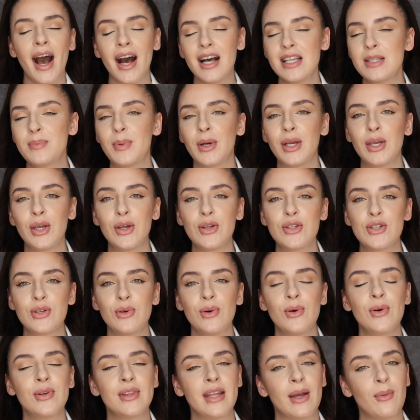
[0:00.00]
As per
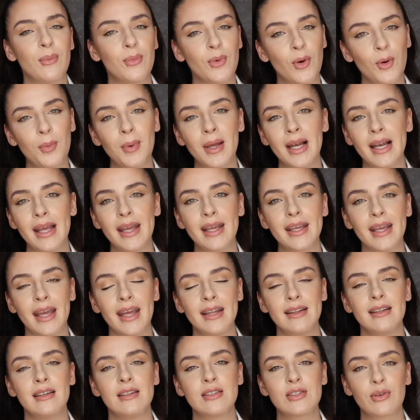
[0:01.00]
usual, there will be a link
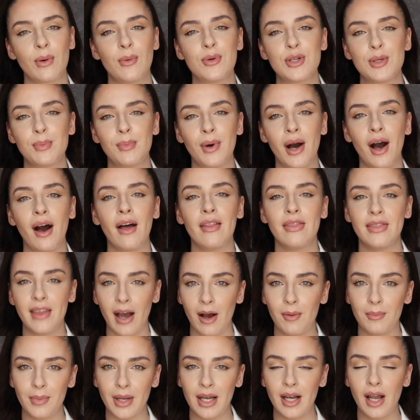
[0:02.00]
in the description bar
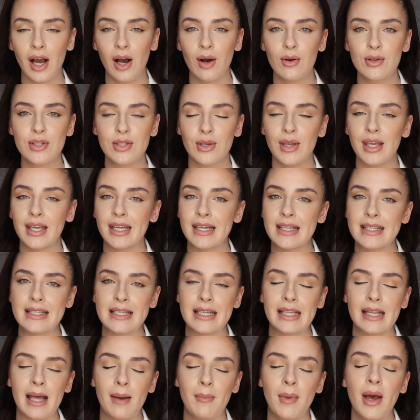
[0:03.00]
down below so you can
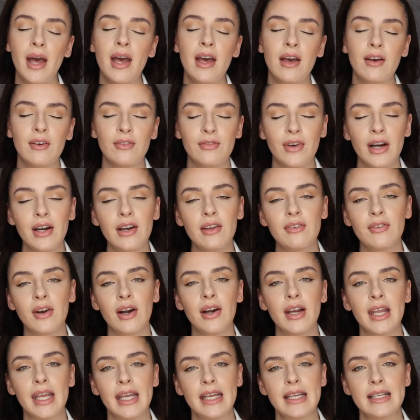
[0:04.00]
see them very,
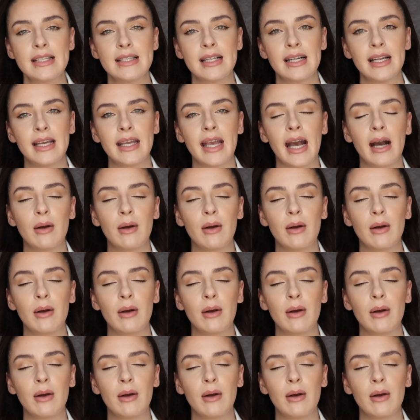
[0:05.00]
very easily.